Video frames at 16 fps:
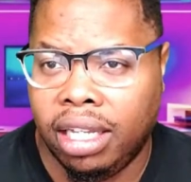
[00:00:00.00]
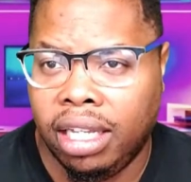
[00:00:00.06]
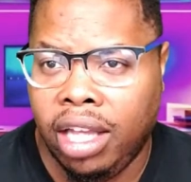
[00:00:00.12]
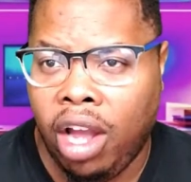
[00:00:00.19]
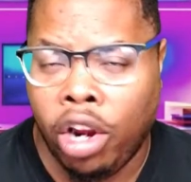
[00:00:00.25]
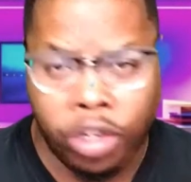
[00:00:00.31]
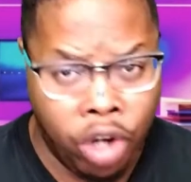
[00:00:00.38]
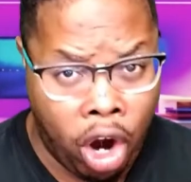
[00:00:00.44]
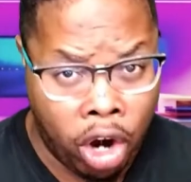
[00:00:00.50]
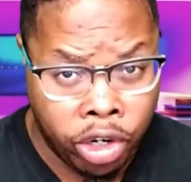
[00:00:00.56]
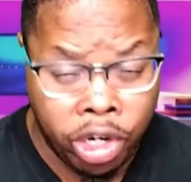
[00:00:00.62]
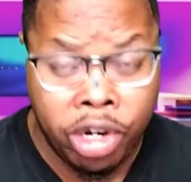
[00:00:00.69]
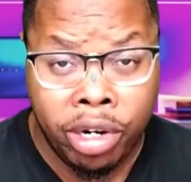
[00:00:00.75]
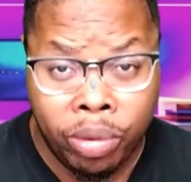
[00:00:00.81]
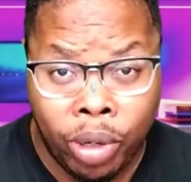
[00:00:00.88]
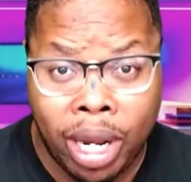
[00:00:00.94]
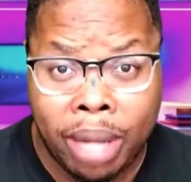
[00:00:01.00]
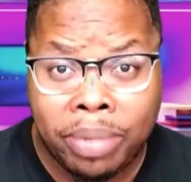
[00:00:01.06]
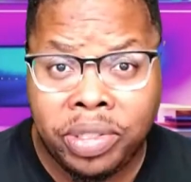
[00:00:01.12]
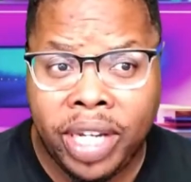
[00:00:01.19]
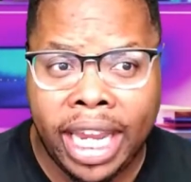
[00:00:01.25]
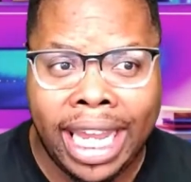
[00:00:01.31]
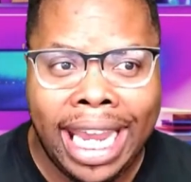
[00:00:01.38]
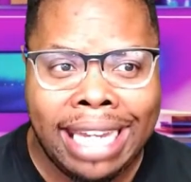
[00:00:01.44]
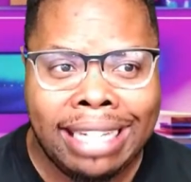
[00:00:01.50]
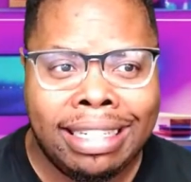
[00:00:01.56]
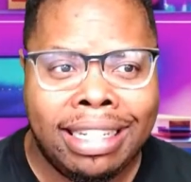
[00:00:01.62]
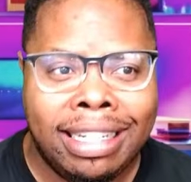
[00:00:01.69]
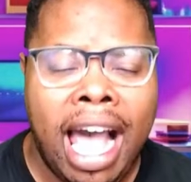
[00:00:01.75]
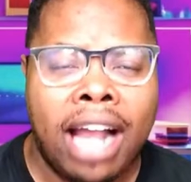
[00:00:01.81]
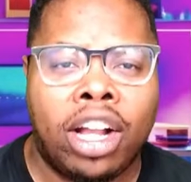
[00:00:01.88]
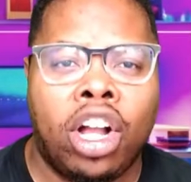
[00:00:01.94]
are you are you hearing what I'm saying? Is
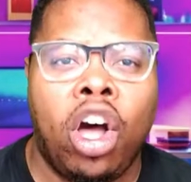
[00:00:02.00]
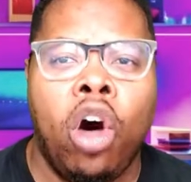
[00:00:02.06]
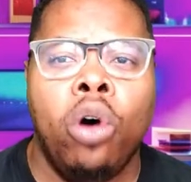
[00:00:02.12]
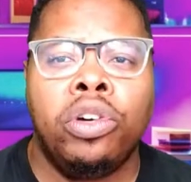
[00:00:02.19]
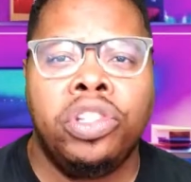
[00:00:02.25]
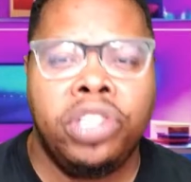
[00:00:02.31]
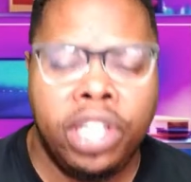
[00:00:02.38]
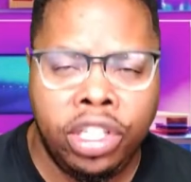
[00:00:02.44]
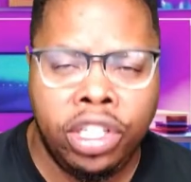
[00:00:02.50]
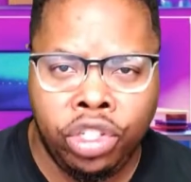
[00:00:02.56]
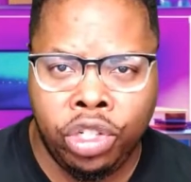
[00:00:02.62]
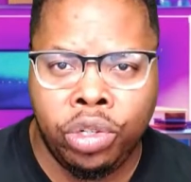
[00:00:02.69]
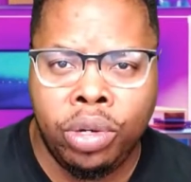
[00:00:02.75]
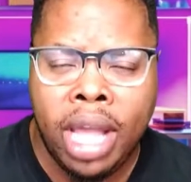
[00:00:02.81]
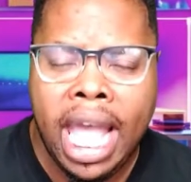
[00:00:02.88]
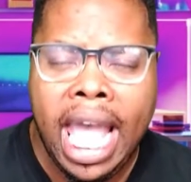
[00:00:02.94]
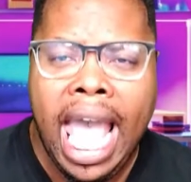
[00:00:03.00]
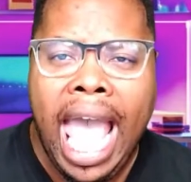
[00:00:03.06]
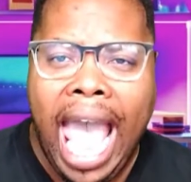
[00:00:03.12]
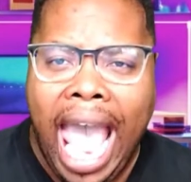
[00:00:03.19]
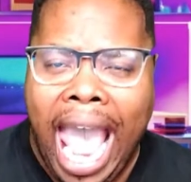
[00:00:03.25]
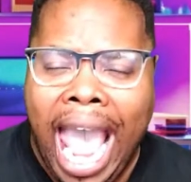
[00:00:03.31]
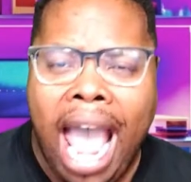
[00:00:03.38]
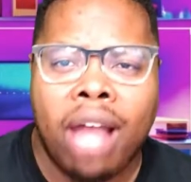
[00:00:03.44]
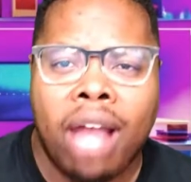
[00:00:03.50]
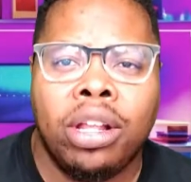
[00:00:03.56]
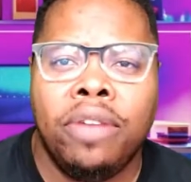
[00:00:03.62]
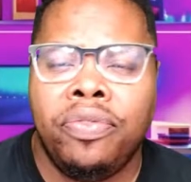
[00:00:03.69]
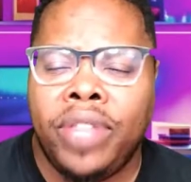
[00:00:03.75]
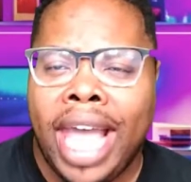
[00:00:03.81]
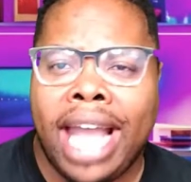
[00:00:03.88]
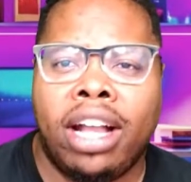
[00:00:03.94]
God coaxing you out of
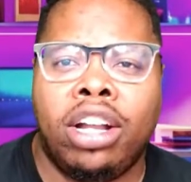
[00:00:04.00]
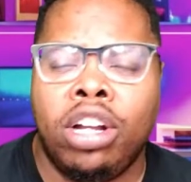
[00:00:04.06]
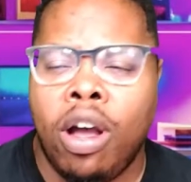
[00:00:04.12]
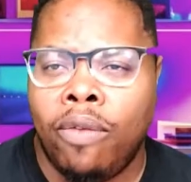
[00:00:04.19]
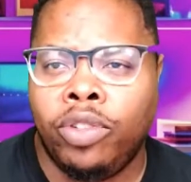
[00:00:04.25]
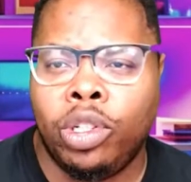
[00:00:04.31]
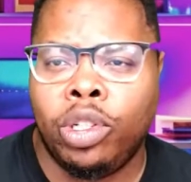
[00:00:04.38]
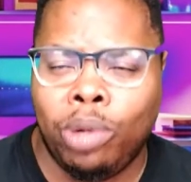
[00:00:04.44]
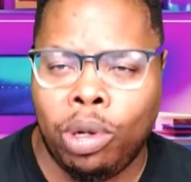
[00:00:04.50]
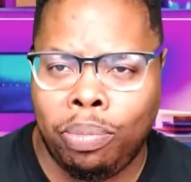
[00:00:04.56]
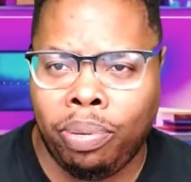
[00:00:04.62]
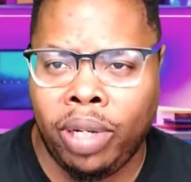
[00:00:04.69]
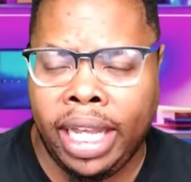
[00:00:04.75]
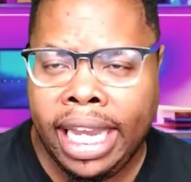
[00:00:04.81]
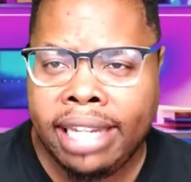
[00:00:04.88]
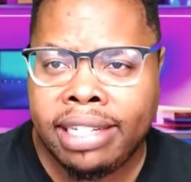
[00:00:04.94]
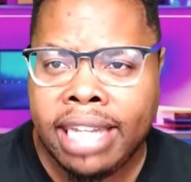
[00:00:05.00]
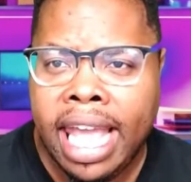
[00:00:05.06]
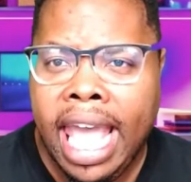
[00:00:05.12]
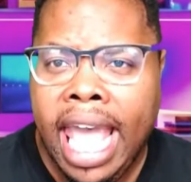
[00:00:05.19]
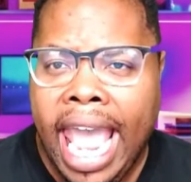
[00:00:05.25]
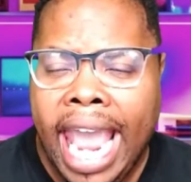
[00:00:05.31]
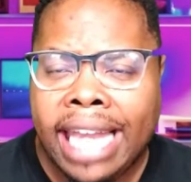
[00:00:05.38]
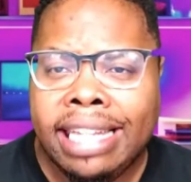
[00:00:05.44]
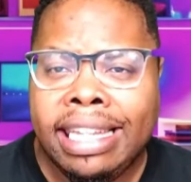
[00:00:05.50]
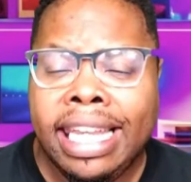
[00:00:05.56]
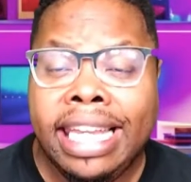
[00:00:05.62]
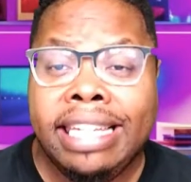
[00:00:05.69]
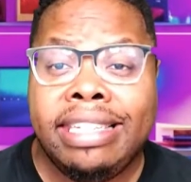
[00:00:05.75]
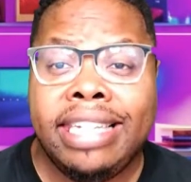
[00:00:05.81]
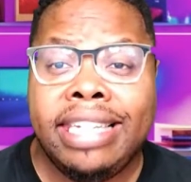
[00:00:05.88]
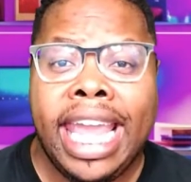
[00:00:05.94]
that comfortable place and
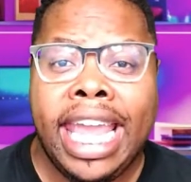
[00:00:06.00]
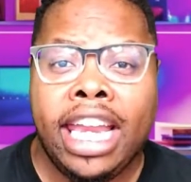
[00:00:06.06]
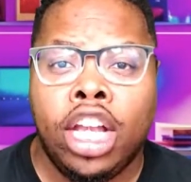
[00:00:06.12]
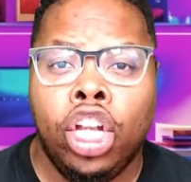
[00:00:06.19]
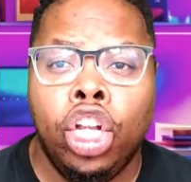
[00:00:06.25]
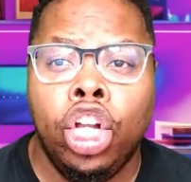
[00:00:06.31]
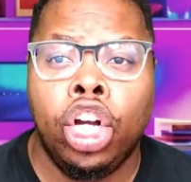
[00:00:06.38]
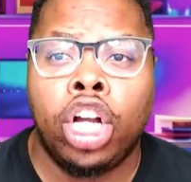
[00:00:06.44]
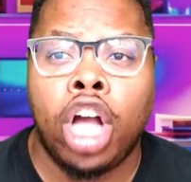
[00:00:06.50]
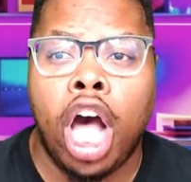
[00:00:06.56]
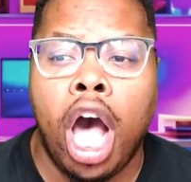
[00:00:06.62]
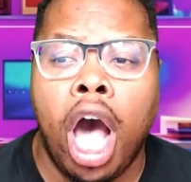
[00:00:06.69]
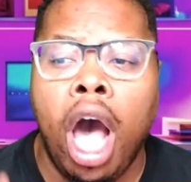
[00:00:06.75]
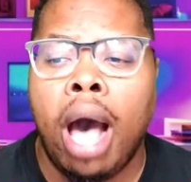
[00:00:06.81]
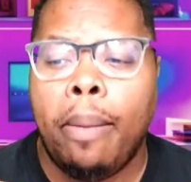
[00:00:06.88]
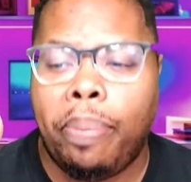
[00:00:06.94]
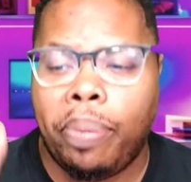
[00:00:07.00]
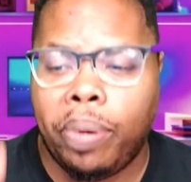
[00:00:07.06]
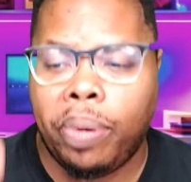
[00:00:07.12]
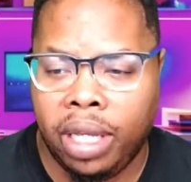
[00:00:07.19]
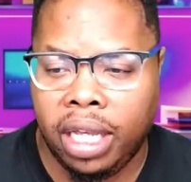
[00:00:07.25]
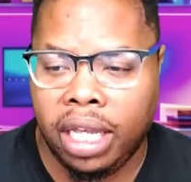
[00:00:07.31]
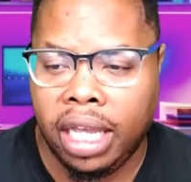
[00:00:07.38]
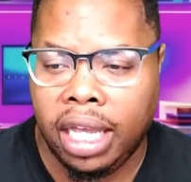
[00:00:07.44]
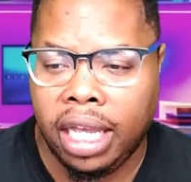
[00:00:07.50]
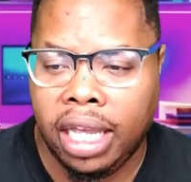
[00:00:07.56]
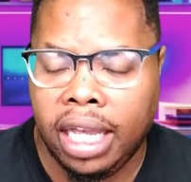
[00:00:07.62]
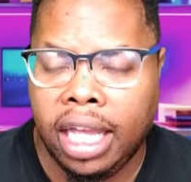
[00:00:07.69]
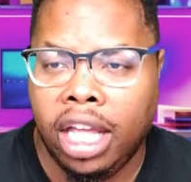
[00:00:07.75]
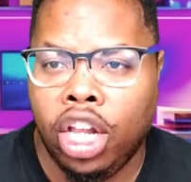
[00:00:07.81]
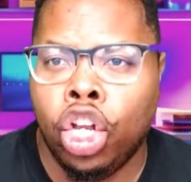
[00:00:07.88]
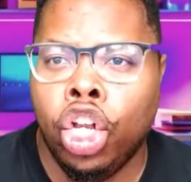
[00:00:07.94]
he's saying look up.
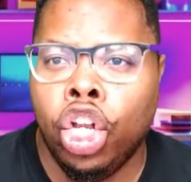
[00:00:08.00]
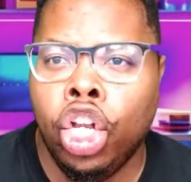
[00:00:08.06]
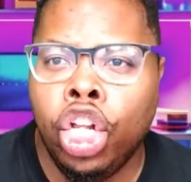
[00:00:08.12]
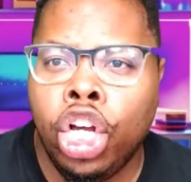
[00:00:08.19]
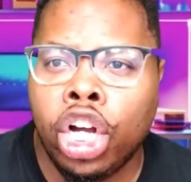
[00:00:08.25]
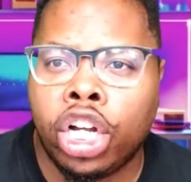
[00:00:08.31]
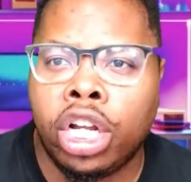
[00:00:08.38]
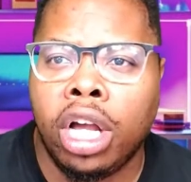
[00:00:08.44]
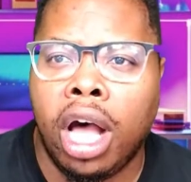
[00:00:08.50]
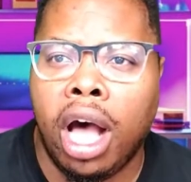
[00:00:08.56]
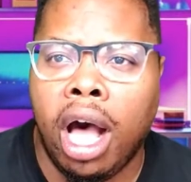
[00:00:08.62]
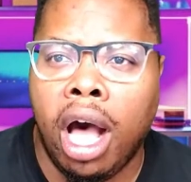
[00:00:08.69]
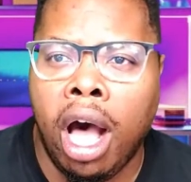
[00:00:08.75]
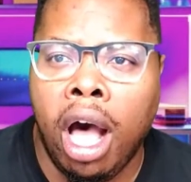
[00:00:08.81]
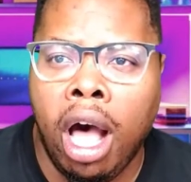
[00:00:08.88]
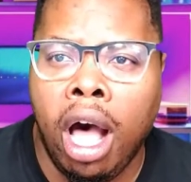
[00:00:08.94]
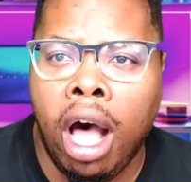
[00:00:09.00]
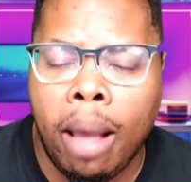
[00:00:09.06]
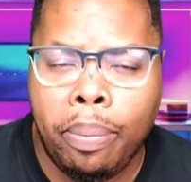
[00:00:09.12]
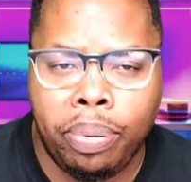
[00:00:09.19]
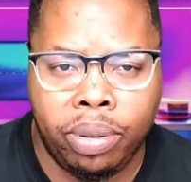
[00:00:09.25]
Look up.